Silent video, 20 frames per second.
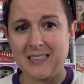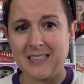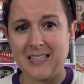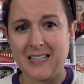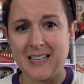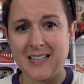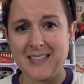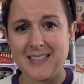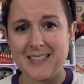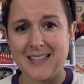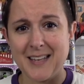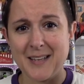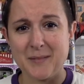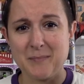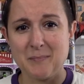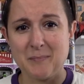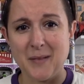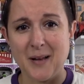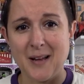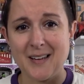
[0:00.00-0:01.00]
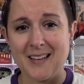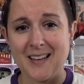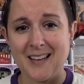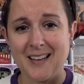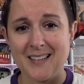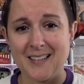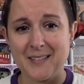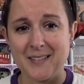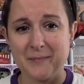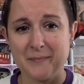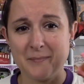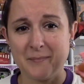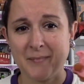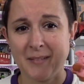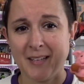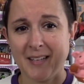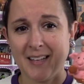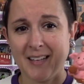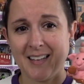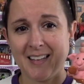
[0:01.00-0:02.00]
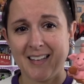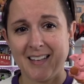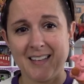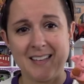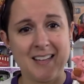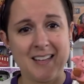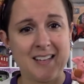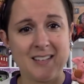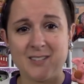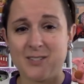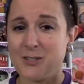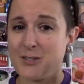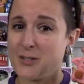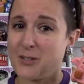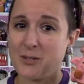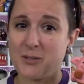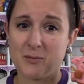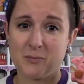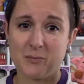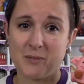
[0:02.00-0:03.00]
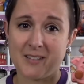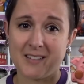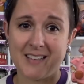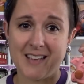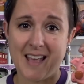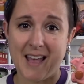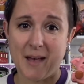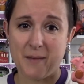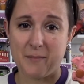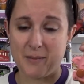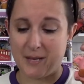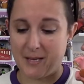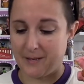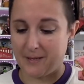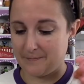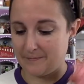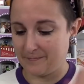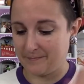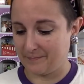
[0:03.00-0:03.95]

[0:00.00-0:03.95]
he has like mud on him and he just looks really happy.